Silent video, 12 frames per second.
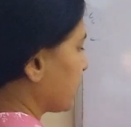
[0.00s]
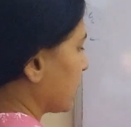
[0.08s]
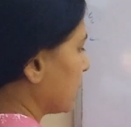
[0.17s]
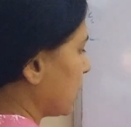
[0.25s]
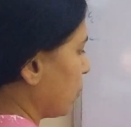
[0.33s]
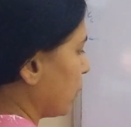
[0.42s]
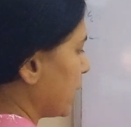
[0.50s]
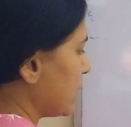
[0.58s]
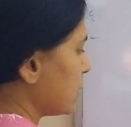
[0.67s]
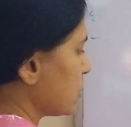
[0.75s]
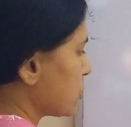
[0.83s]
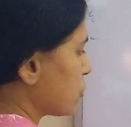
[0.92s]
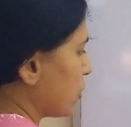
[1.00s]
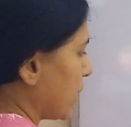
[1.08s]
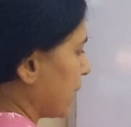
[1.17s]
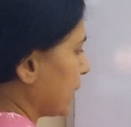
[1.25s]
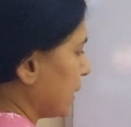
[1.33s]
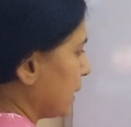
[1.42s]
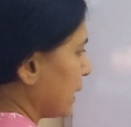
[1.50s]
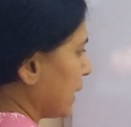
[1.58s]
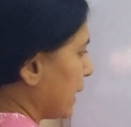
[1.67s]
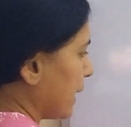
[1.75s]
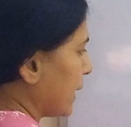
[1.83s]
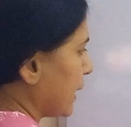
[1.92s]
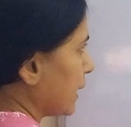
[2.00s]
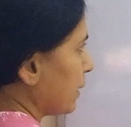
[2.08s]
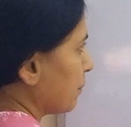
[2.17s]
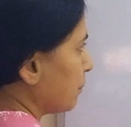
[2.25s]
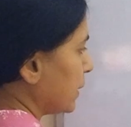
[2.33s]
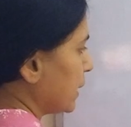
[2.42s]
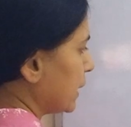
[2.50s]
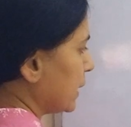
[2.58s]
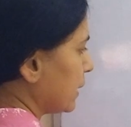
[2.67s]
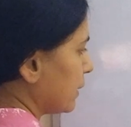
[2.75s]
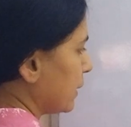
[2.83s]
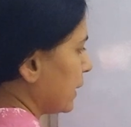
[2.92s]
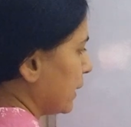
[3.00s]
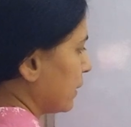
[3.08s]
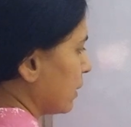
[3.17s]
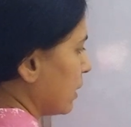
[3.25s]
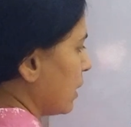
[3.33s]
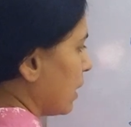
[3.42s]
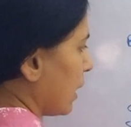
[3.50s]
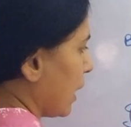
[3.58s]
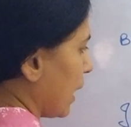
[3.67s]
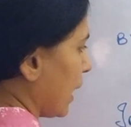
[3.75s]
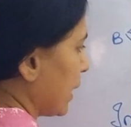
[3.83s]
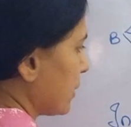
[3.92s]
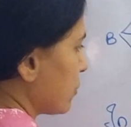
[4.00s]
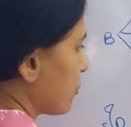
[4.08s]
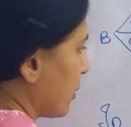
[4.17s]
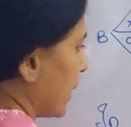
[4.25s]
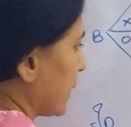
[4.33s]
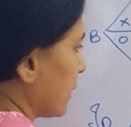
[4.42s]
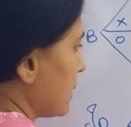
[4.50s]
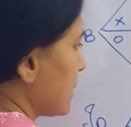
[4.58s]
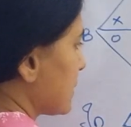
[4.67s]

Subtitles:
now in triangle ABD and triangle